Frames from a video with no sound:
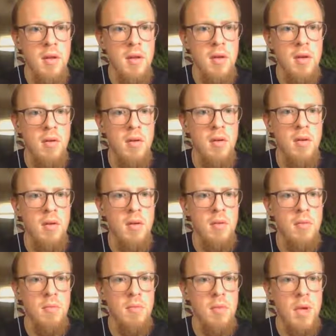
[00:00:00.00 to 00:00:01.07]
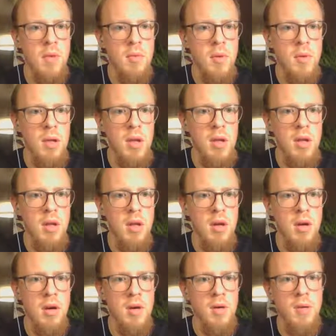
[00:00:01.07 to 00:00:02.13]
or maybe we can,
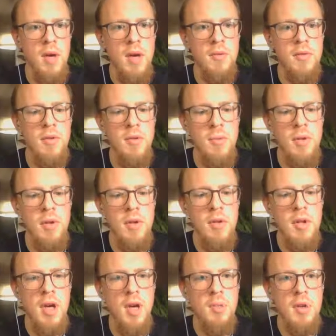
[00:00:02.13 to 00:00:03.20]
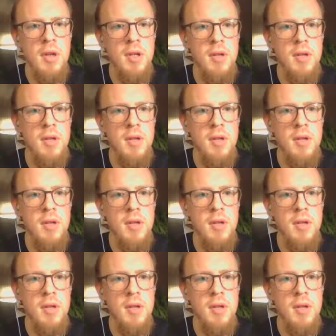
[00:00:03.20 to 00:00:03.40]
we have to put a type on it,